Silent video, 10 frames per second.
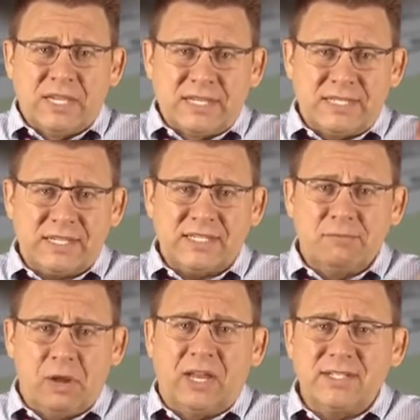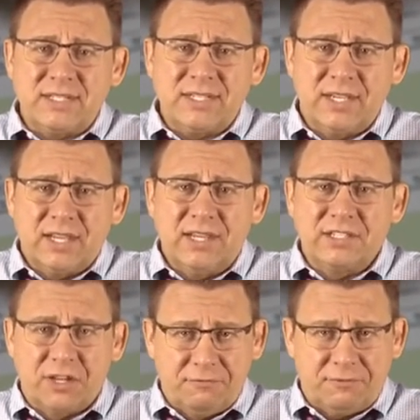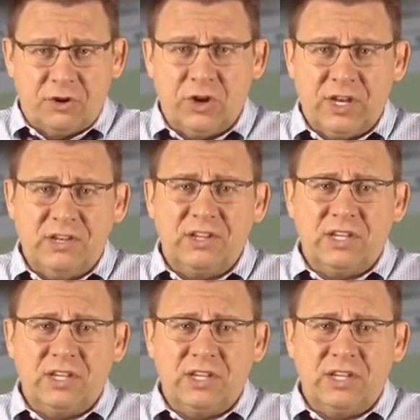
6 months is converted into